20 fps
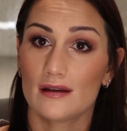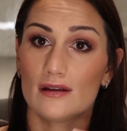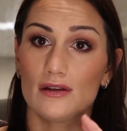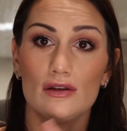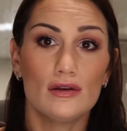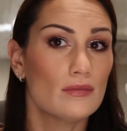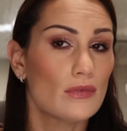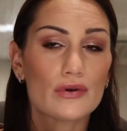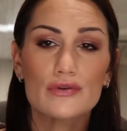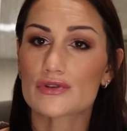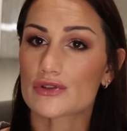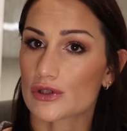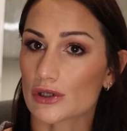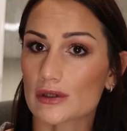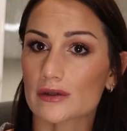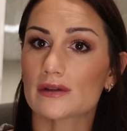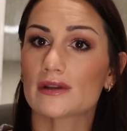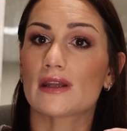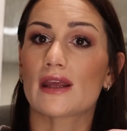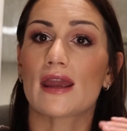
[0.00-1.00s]
You most
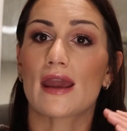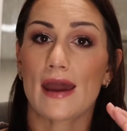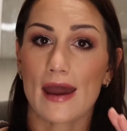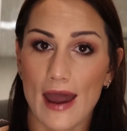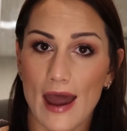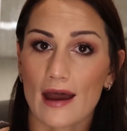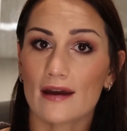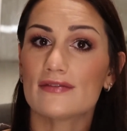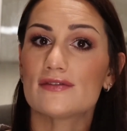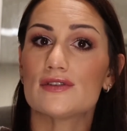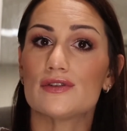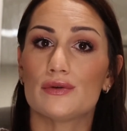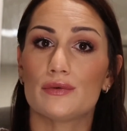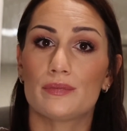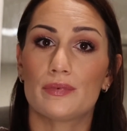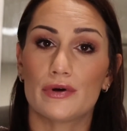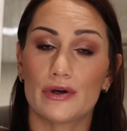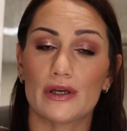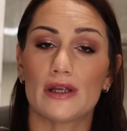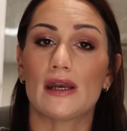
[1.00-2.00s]
certainly have to
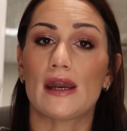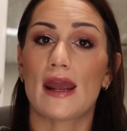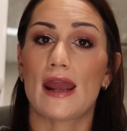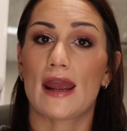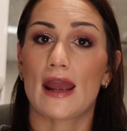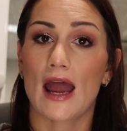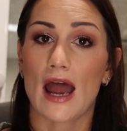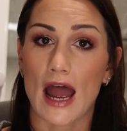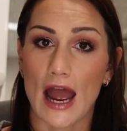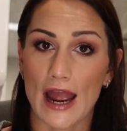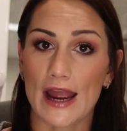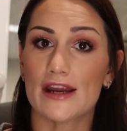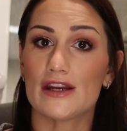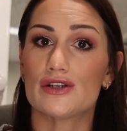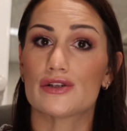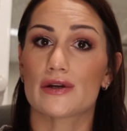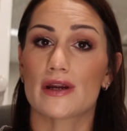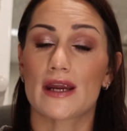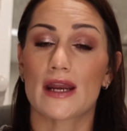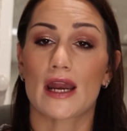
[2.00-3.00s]
put a
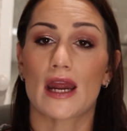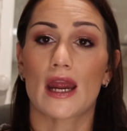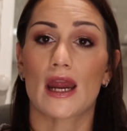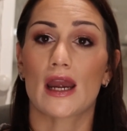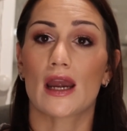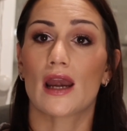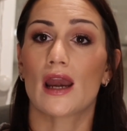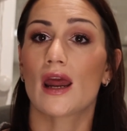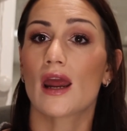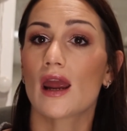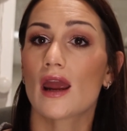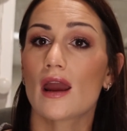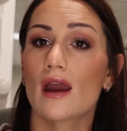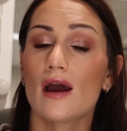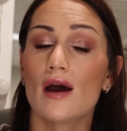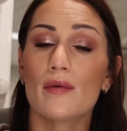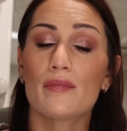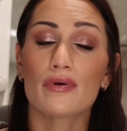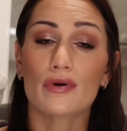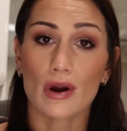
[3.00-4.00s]
hydrating
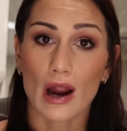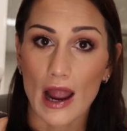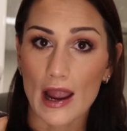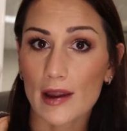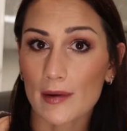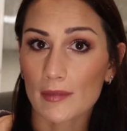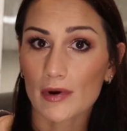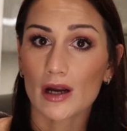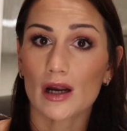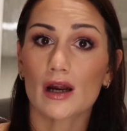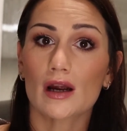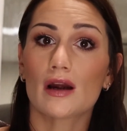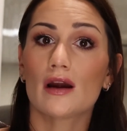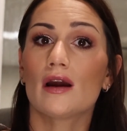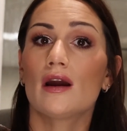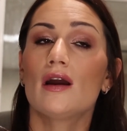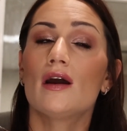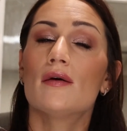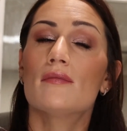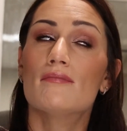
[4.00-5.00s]
primer,